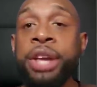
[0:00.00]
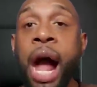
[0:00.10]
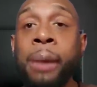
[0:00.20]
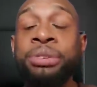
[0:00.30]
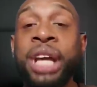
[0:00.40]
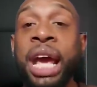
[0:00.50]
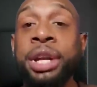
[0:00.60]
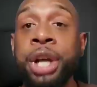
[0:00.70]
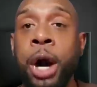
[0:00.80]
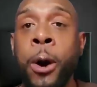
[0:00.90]
Y'all, I'm
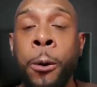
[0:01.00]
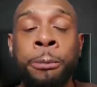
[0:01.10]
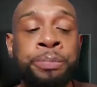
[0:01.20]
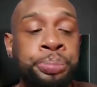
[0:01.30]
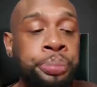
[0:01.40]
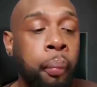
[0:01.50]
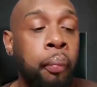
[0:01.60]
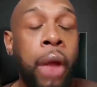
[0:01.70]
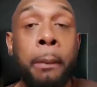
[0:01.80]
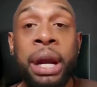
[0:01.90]
saying knuckle,
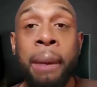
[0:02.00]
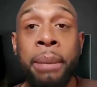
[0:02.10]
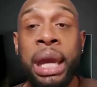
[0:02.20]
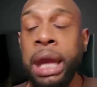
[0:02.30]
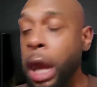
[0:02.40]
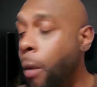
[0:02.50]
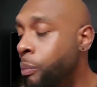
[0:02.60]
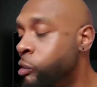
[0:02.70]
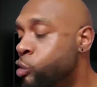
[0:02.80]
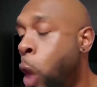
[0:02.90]
but I'm
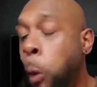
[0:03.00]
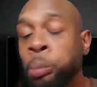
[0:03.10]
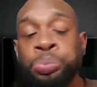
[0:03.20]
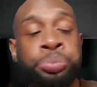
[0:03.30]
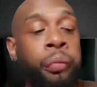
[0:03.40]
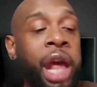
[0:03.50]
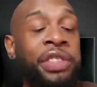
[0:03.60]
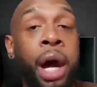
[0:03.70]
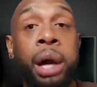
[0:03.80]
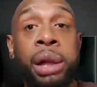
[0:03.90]
meaning
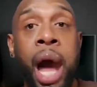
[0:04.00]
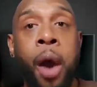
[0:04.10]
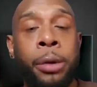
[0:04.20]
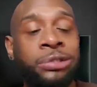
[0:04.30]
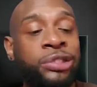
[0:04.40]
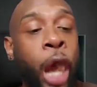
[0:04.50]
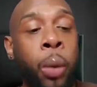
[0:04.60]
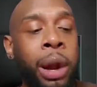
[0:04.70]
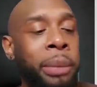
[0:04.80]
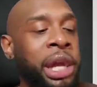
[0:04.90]
the claw.
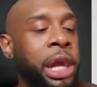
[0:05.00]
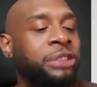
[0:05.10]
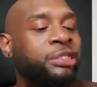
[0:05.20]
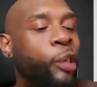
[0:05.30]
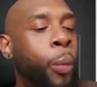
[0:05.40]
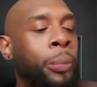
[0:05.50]
That's what i mean.